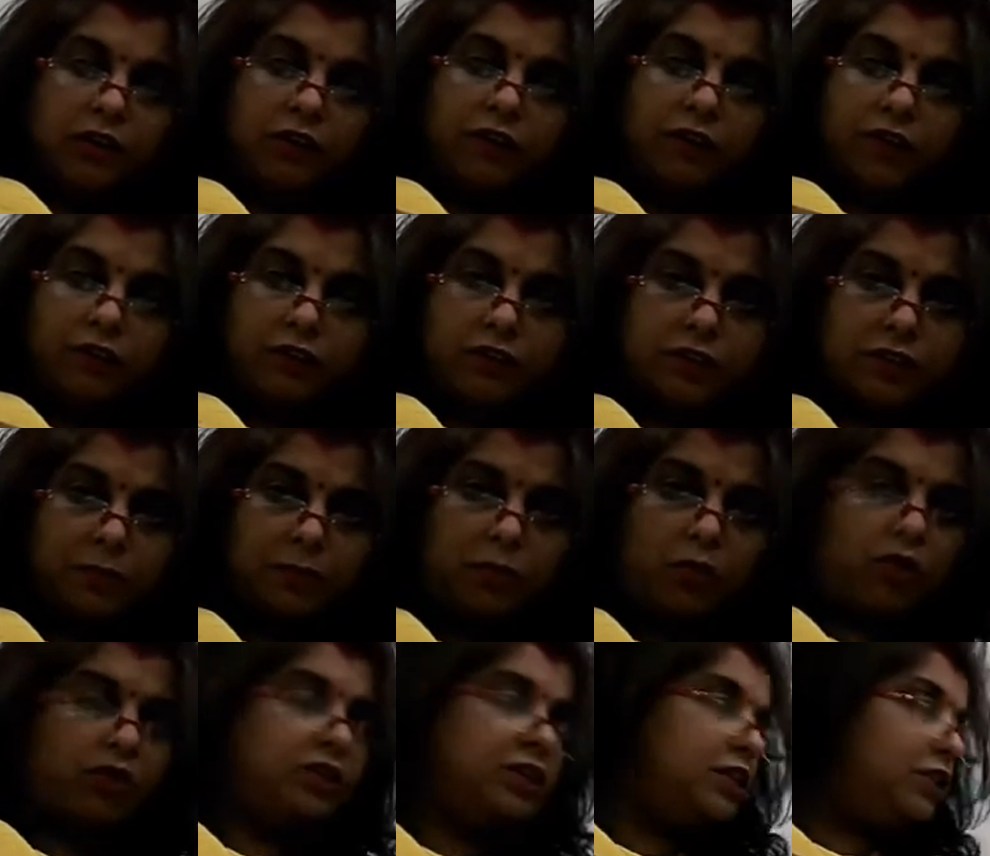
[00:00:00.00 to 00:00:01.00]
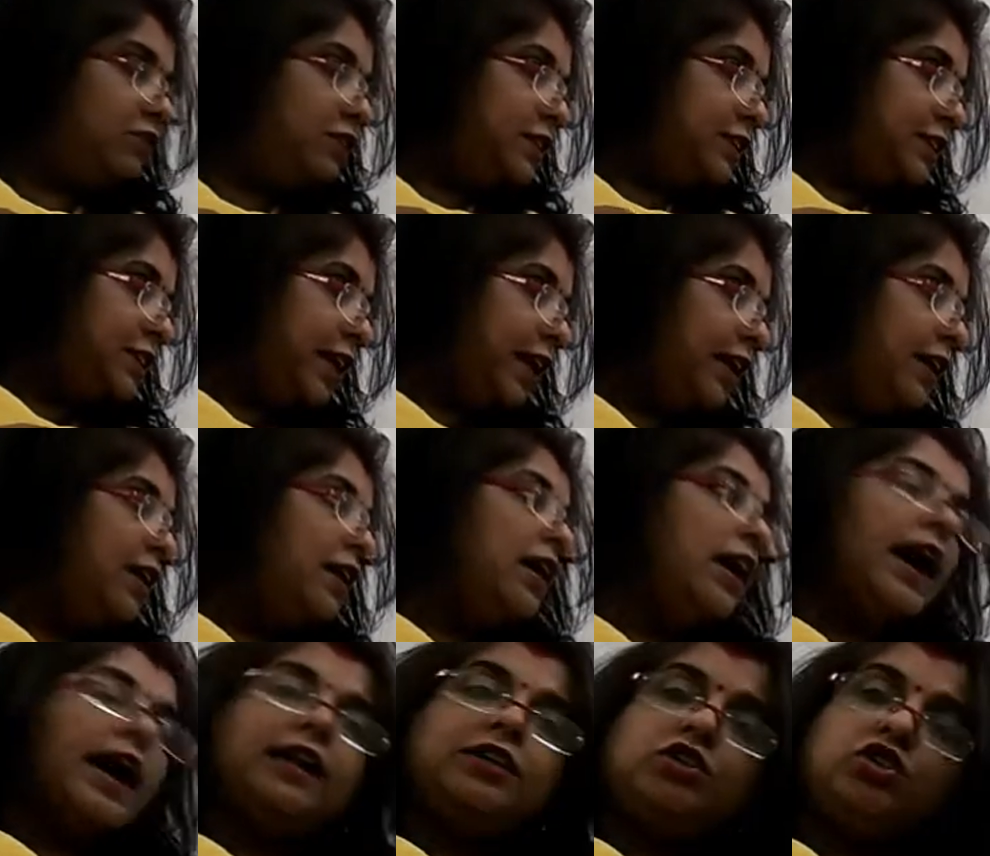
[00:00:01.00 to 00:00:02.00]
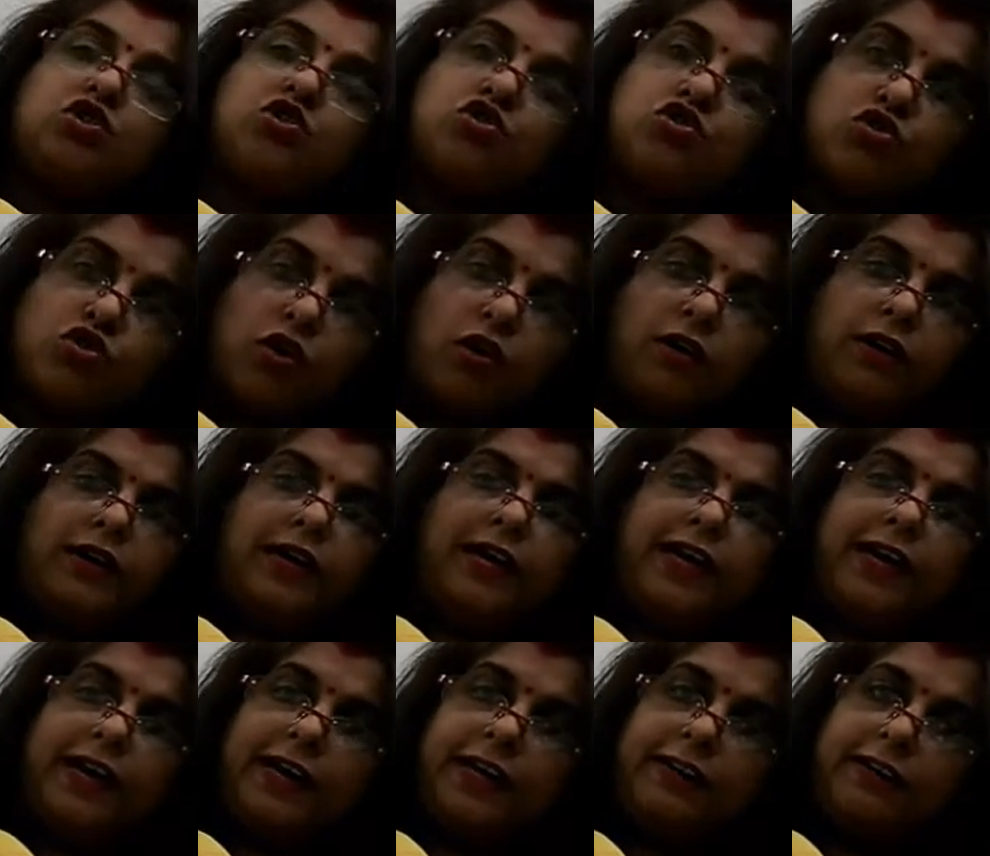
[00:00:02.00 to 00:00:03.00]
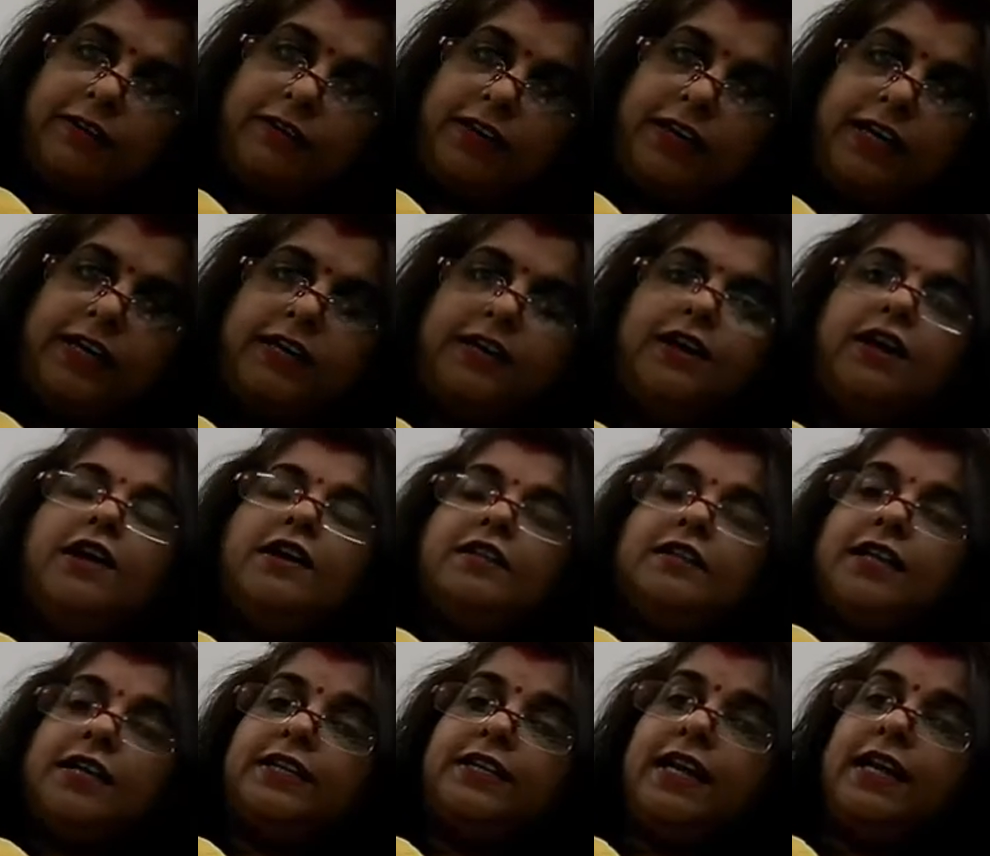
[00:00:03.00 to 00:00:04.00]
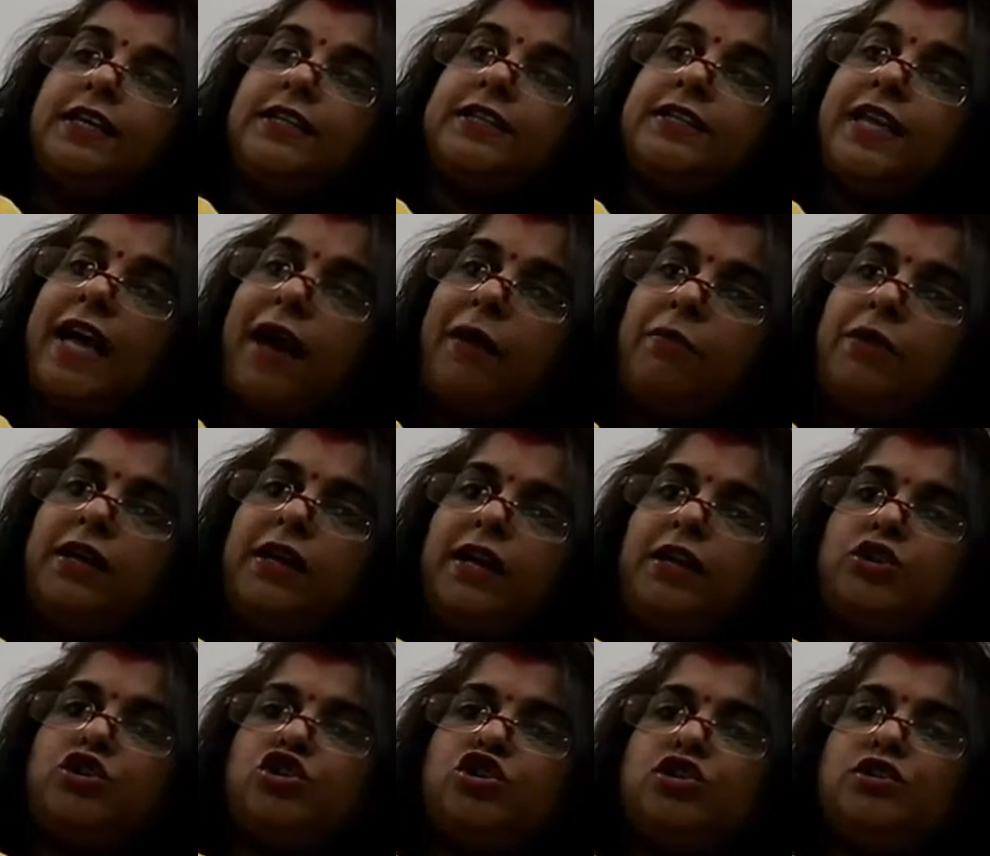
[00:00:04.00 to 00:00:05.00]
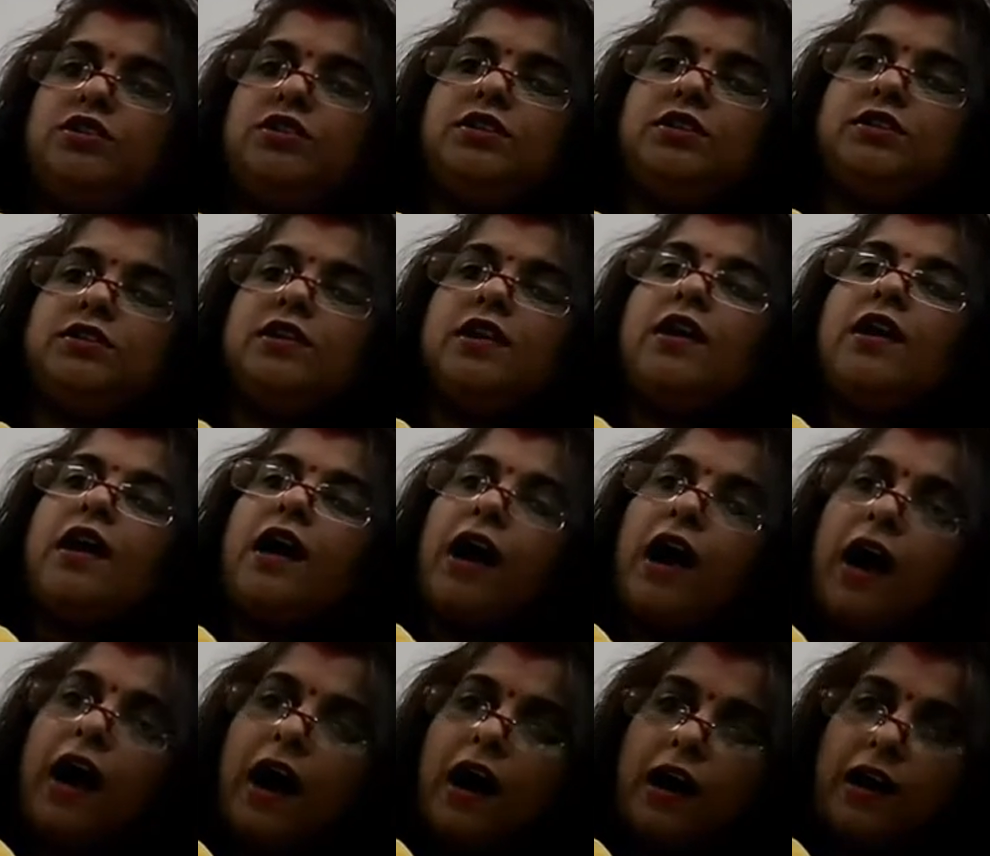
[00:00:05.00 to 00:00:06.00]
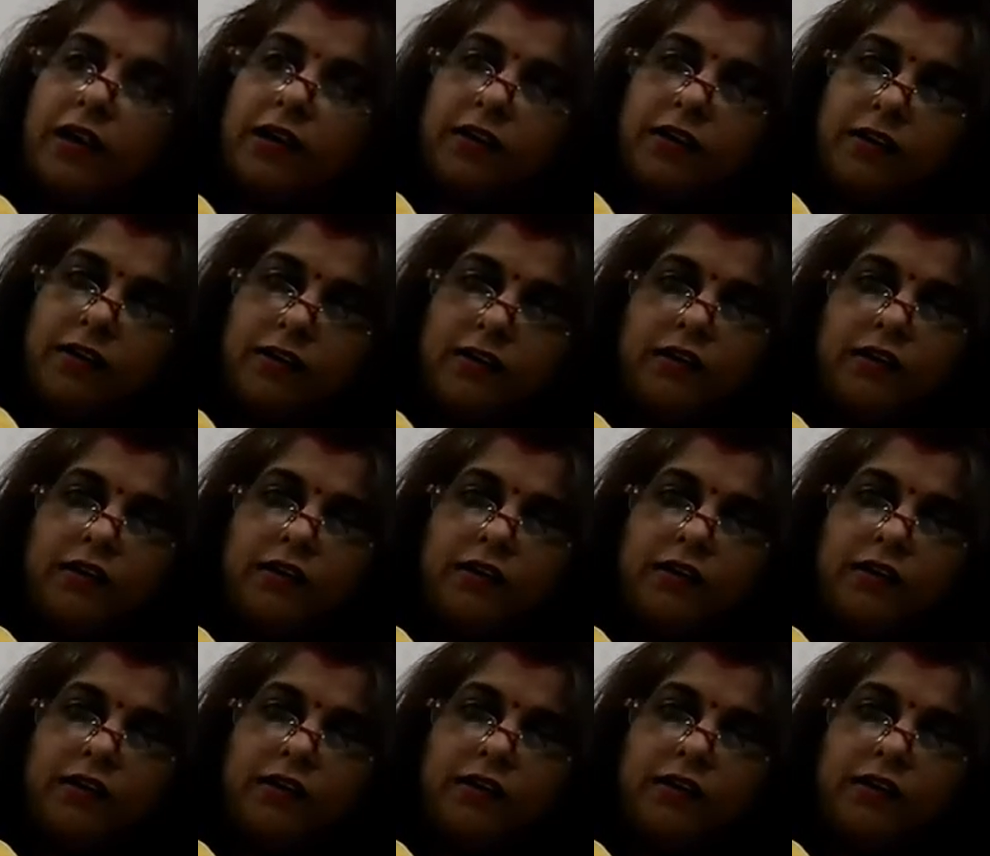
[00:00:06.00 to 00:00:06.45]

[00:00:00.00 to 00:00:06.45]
Now when you are supporting, you will say, I strongly agree that examinations are,